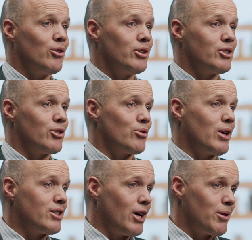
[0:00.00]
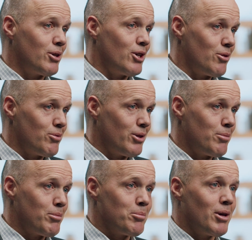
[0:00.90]
goal is to create time to care for
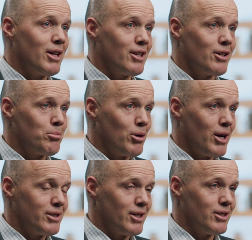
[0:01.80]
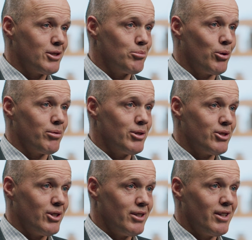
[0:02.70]
them by making their processes more
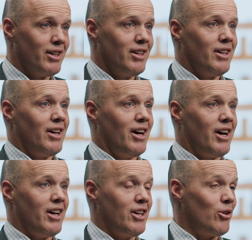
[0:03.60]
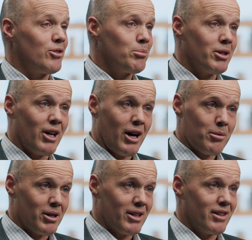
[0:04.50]
efficient uh, and ultimately
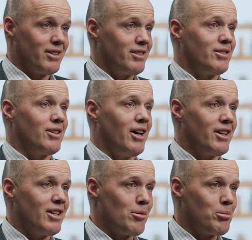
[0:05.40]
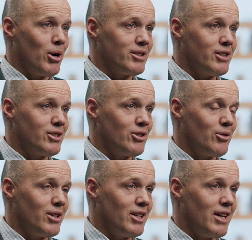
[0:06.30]
automating uh, that process so
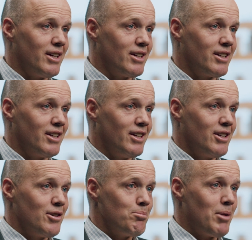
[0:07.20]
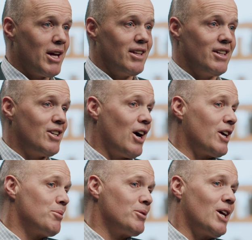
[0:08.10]
that they can make the
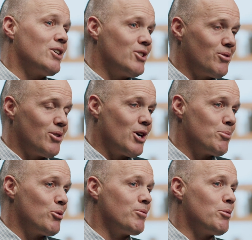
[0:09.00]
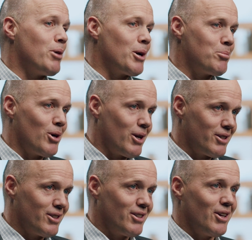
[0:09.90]
documentation of care more of a
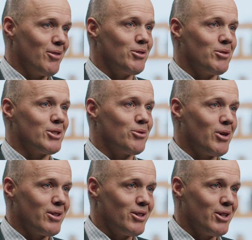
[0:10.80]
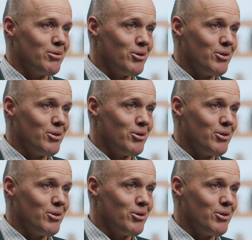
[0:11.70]
byproduct of the visit rather than the